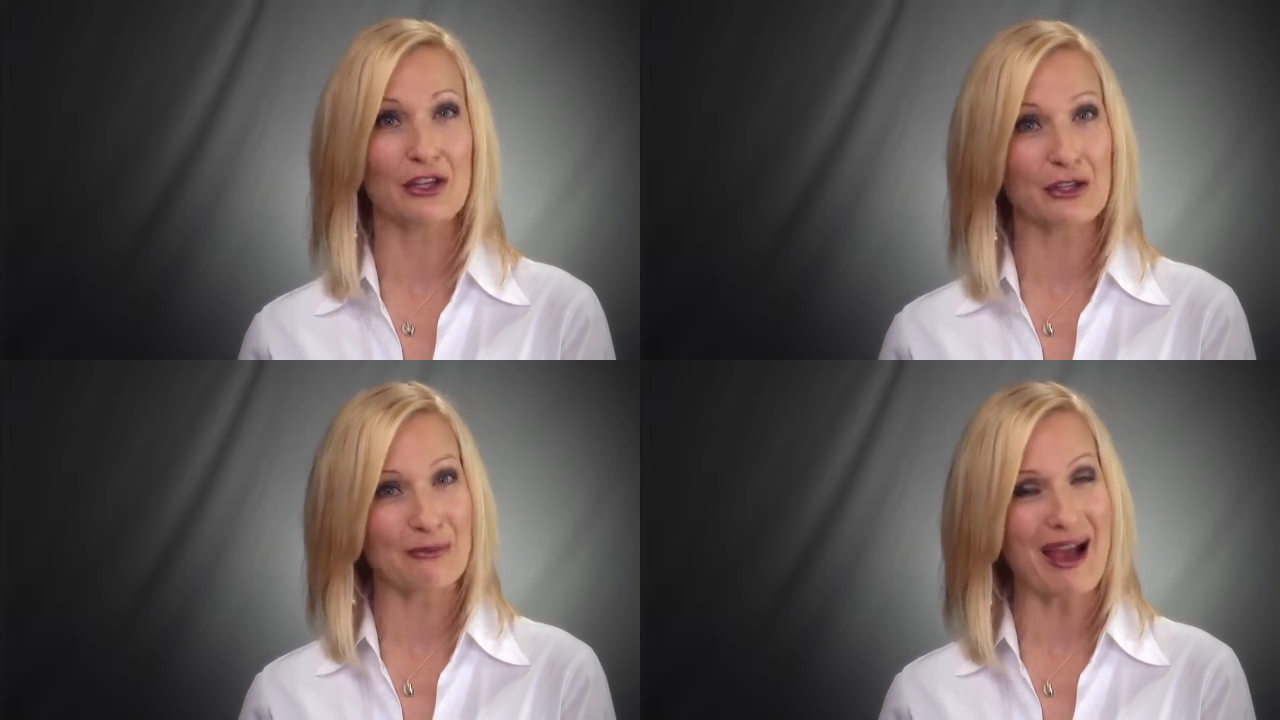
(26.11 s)

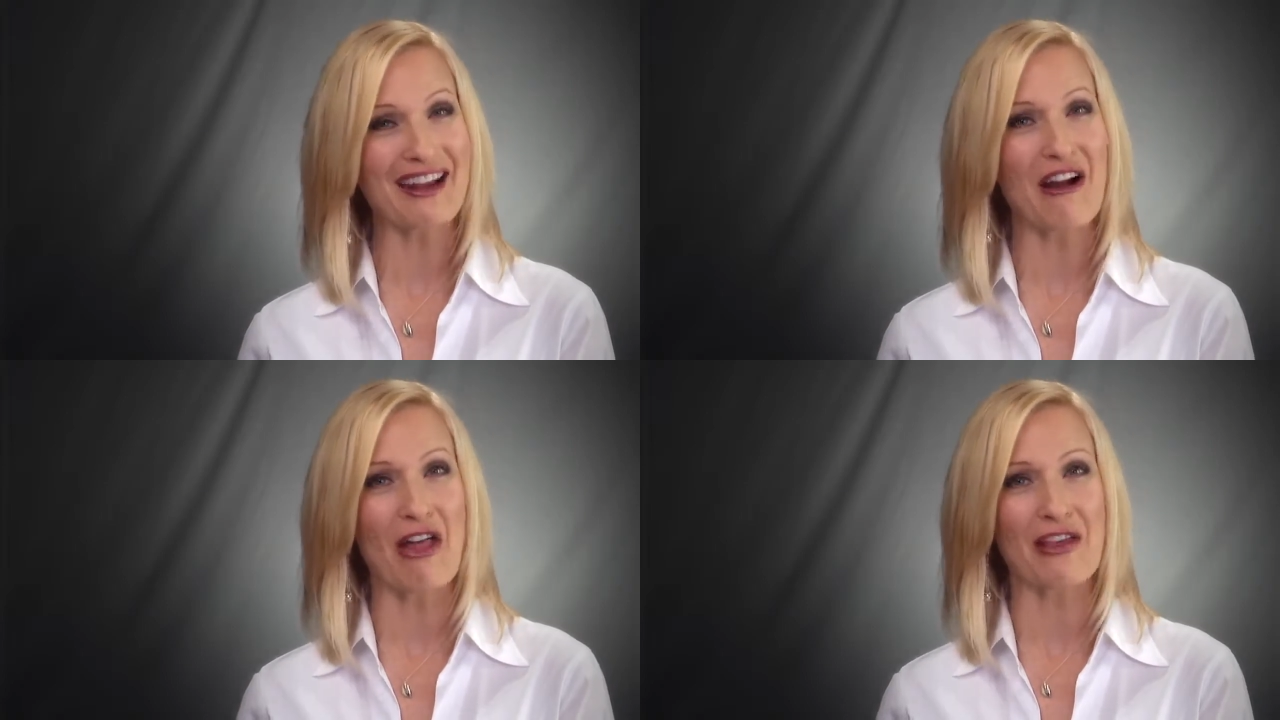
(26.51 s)
You might
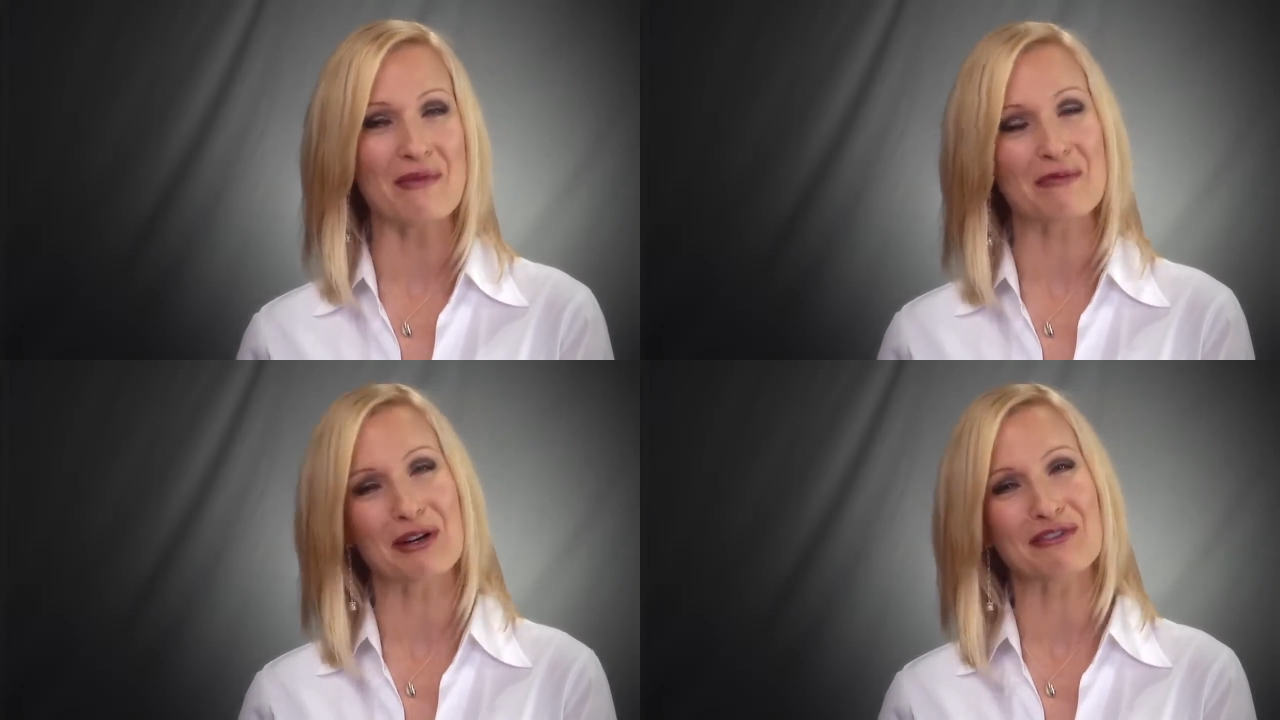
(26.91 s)
call them
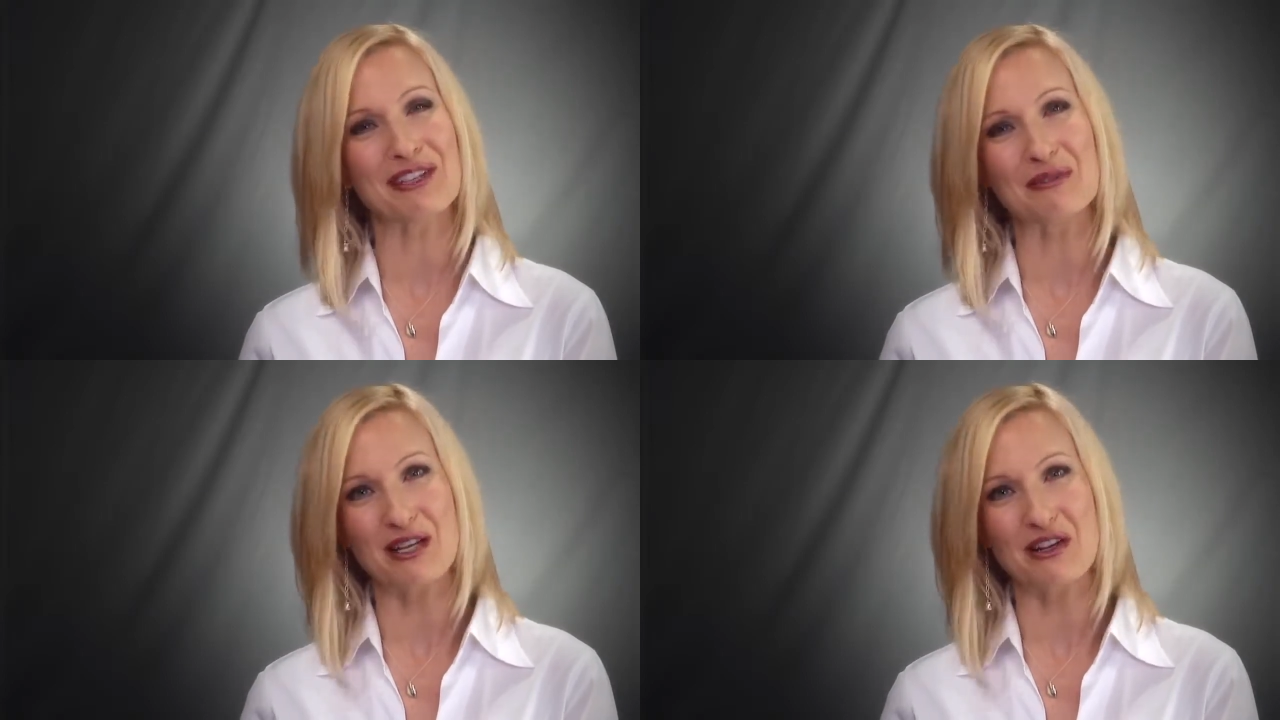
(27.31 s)
the
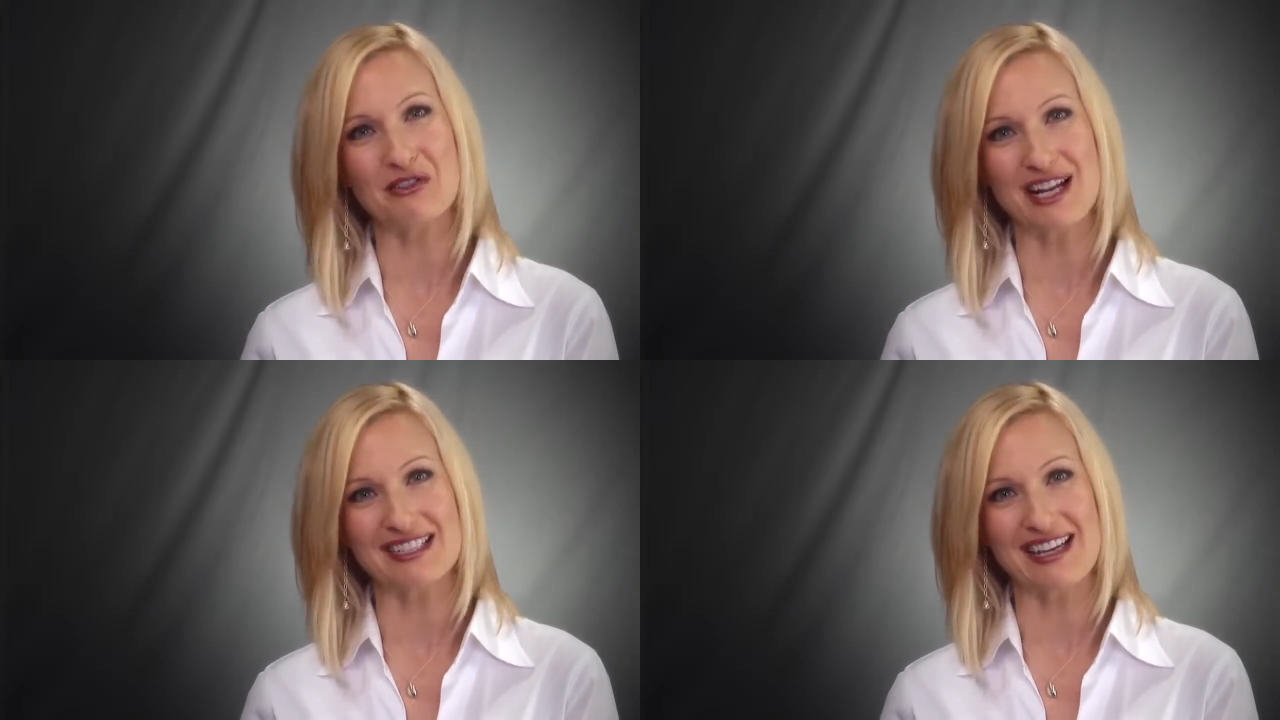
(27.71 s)
perfect window
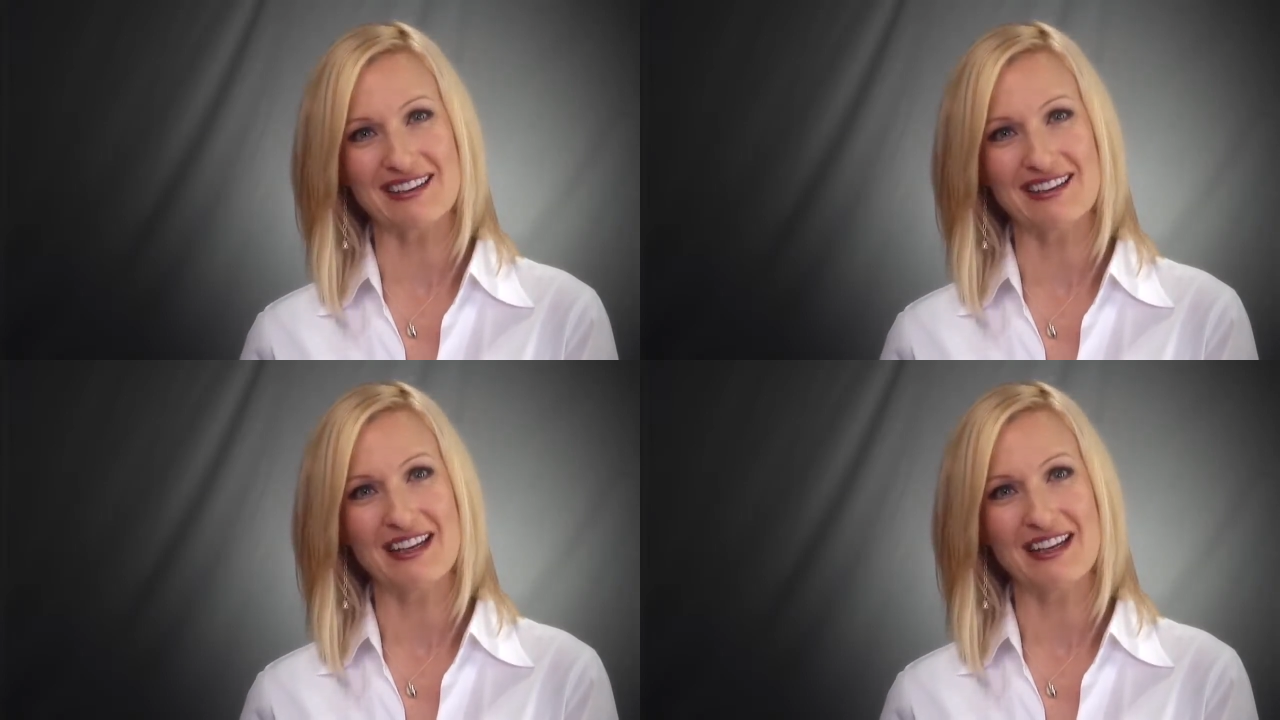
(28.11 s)
dressing.